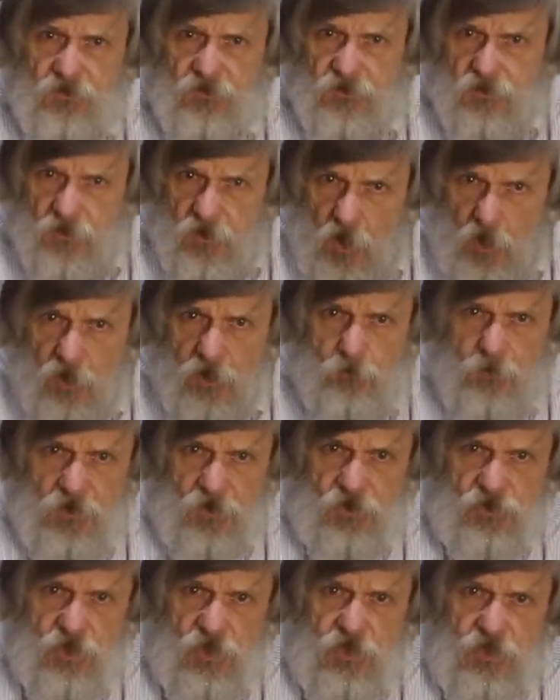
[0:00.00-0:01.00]
as
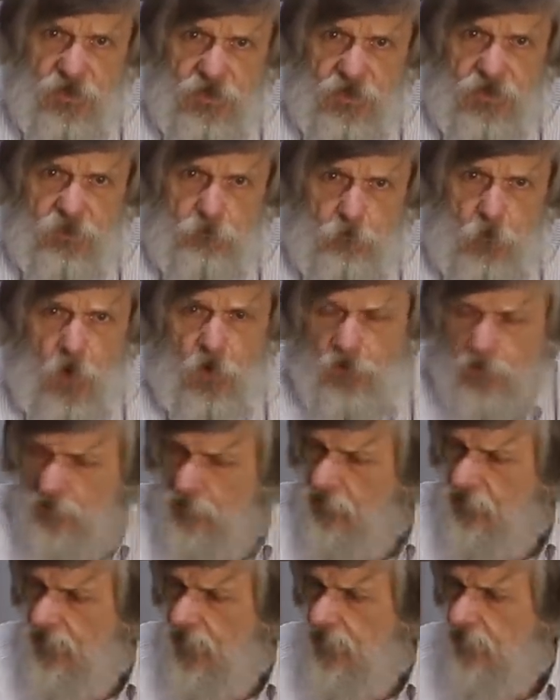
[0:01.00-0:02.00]
garbage in the modern
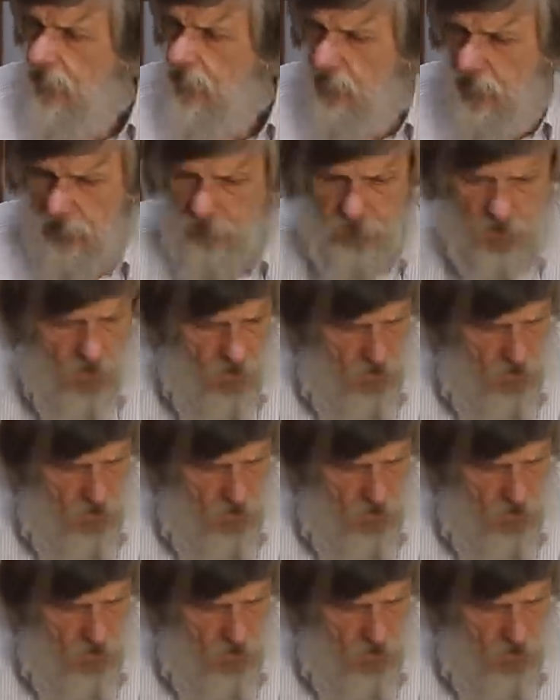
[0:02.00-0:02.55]
sense of